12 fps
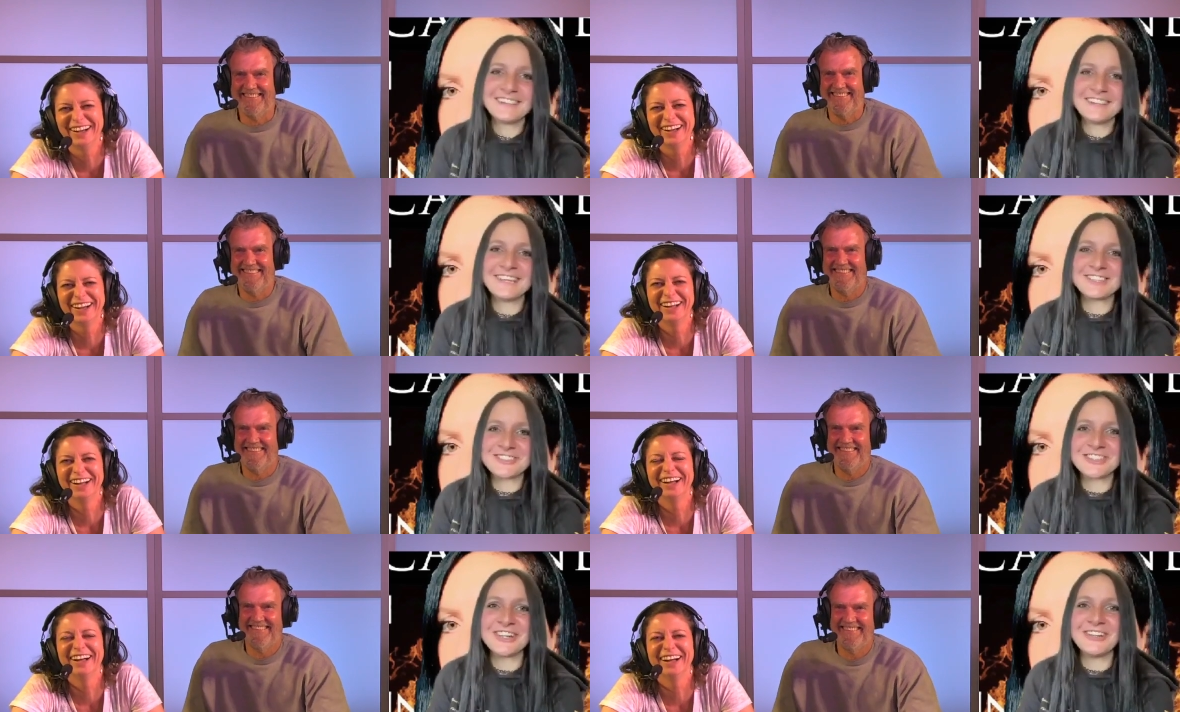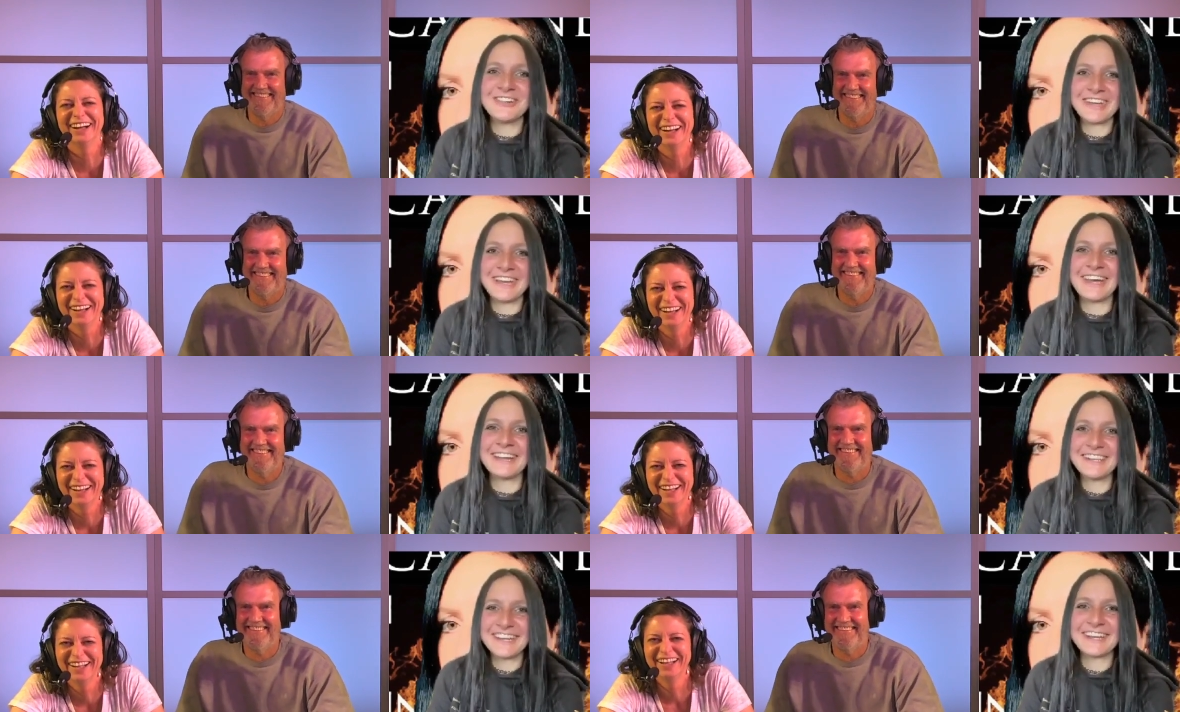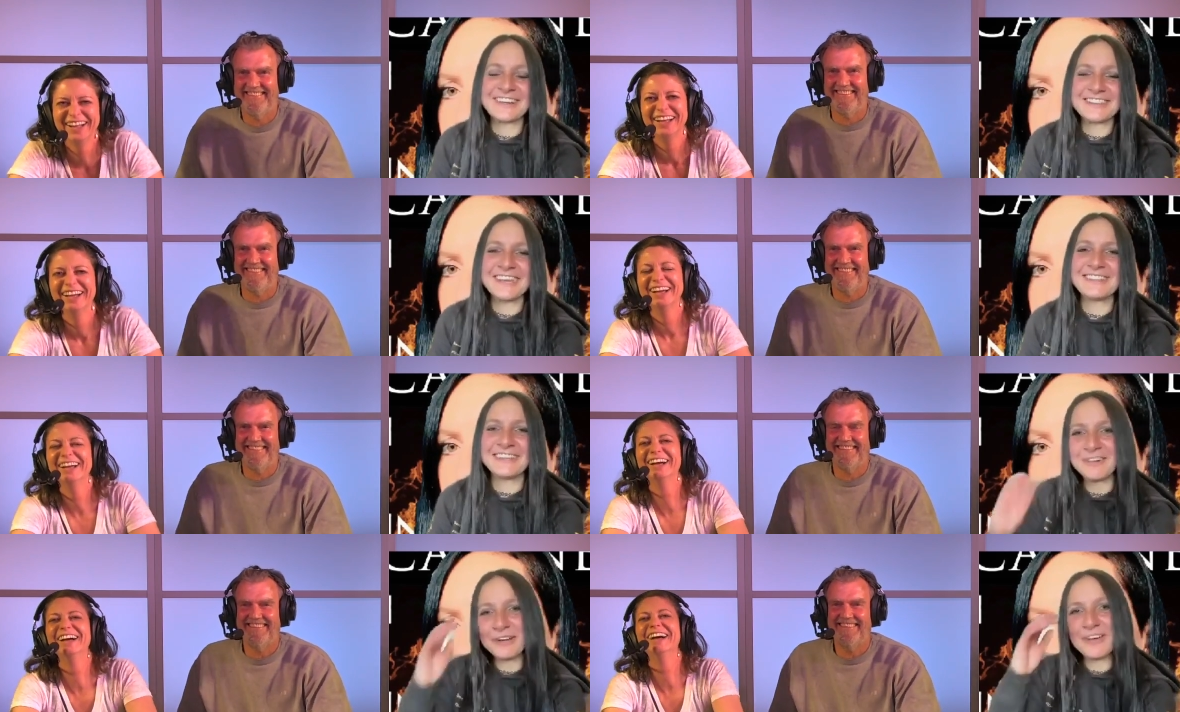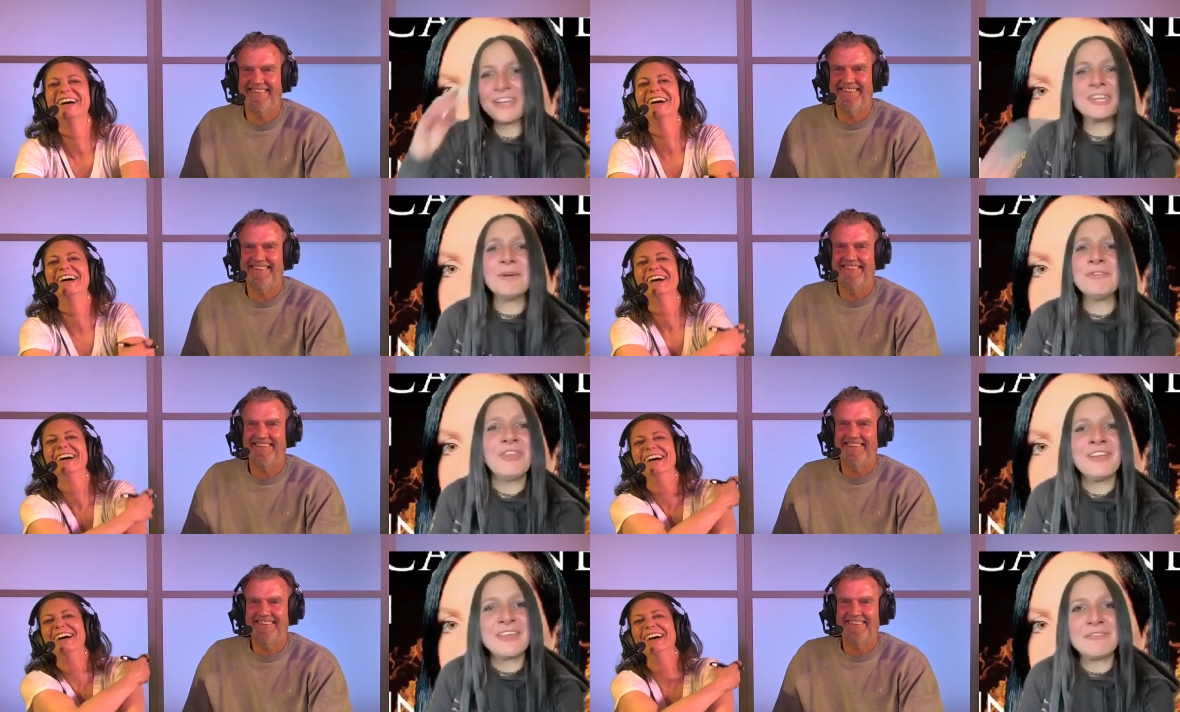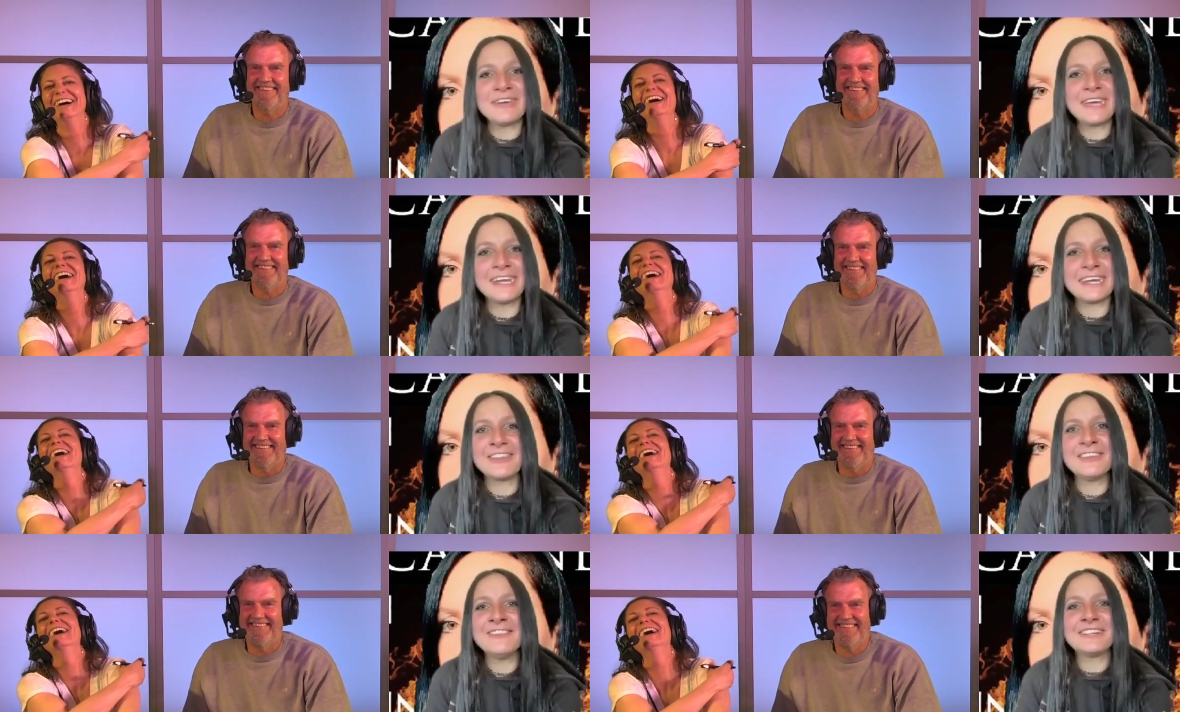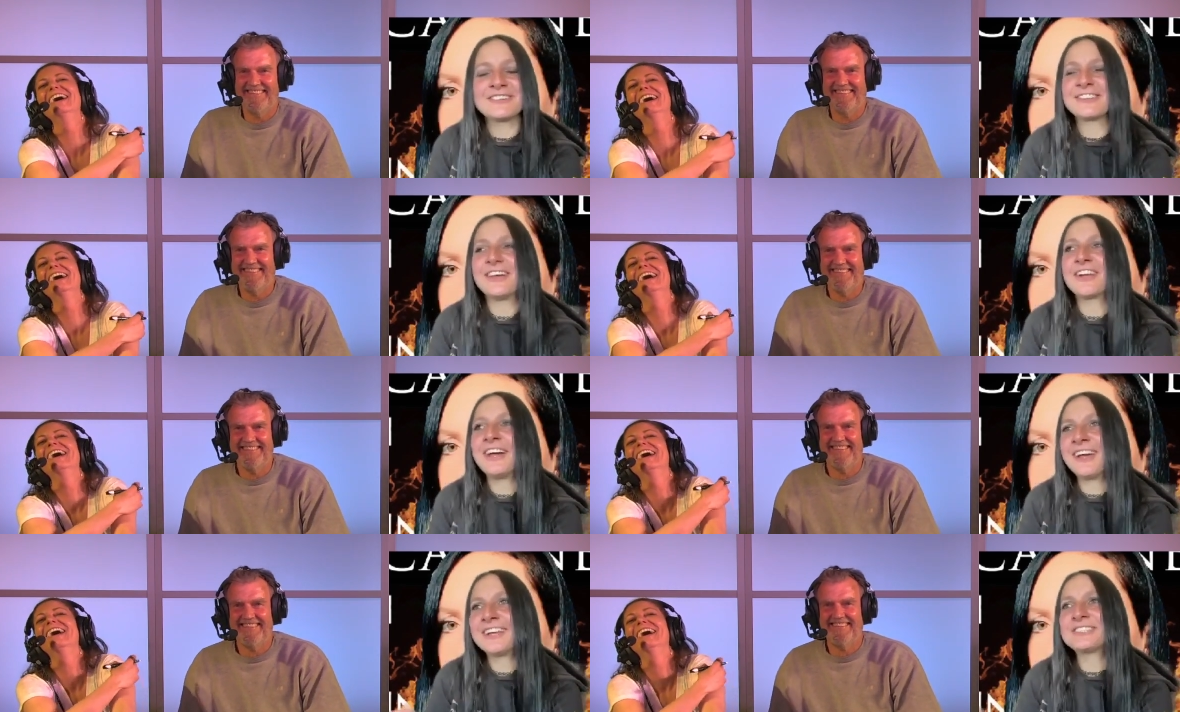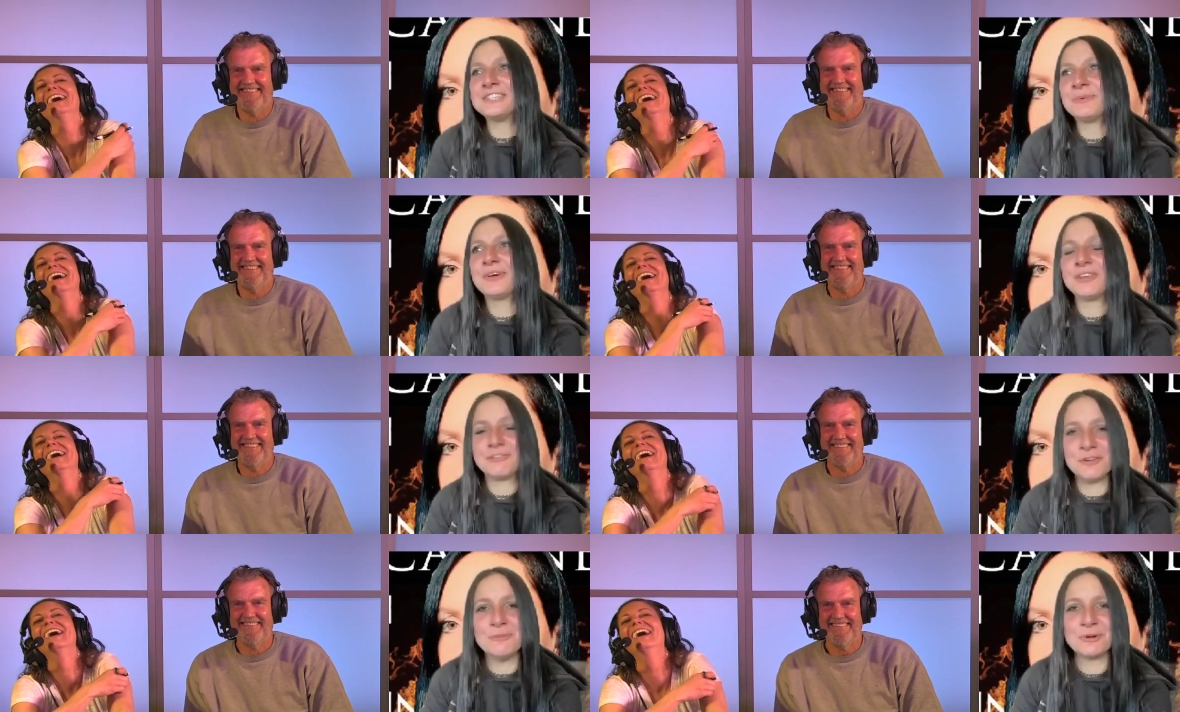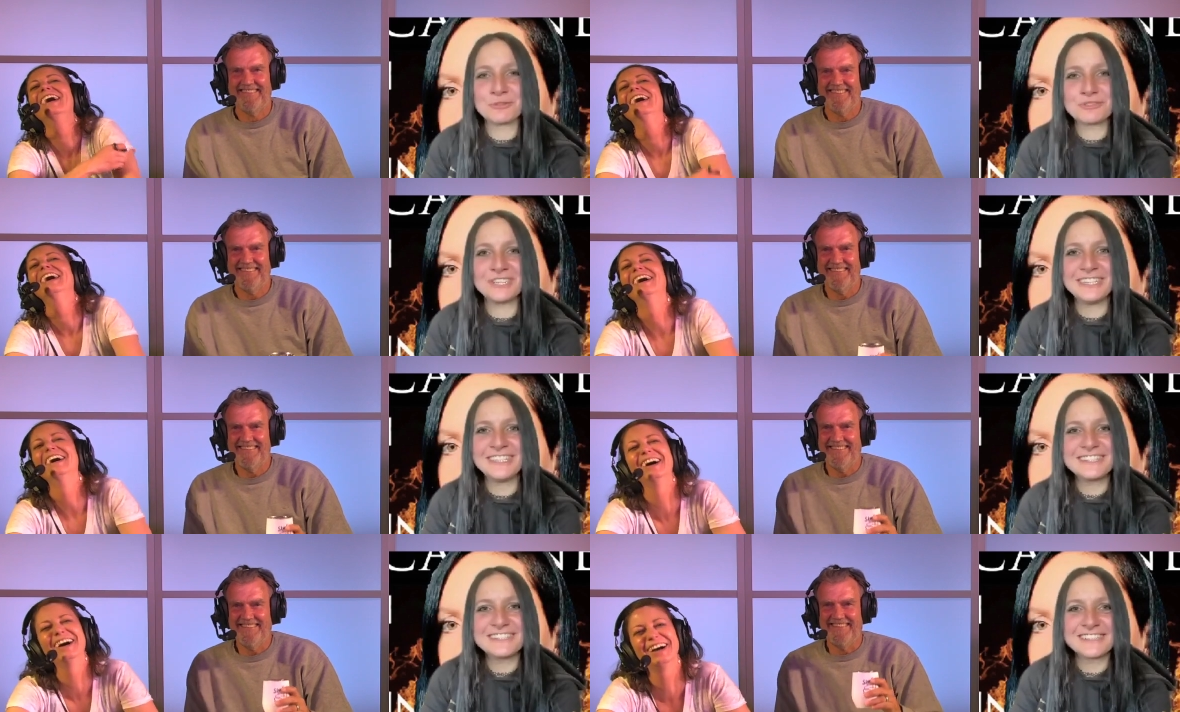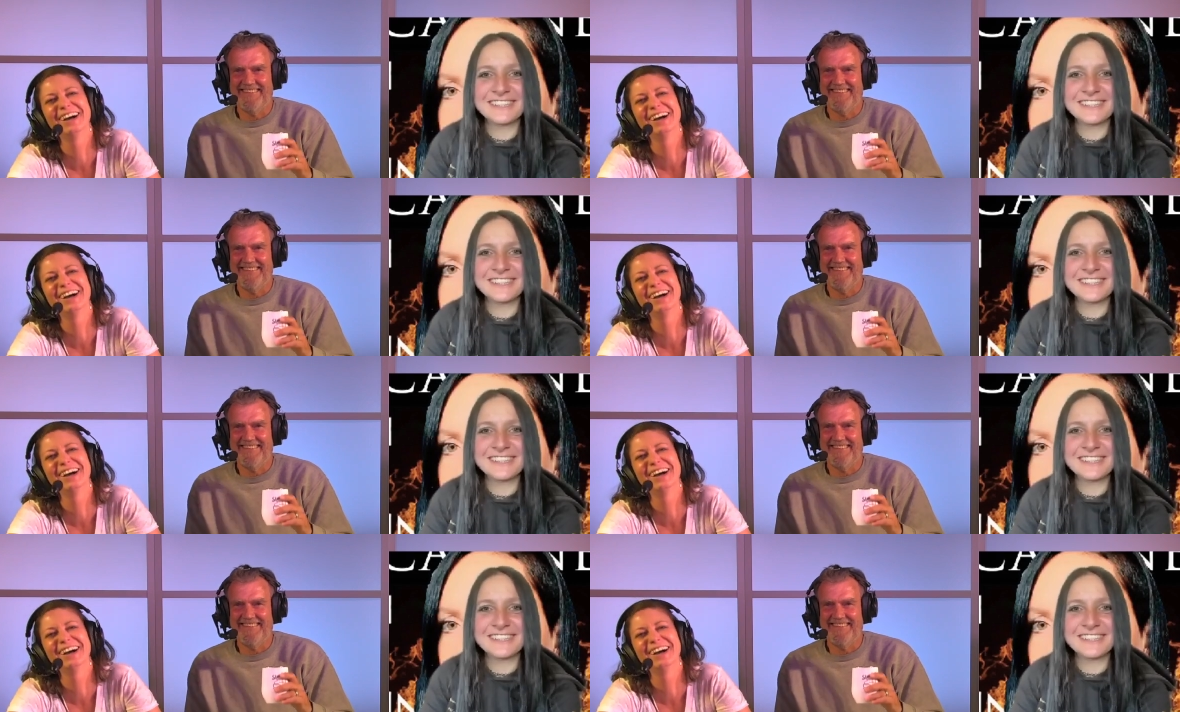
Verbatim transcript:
Speaker 1: That's true, yeah. Yeah, because they say, oh, I don't think they forget it. I think they're just like, I actually want a few more treats.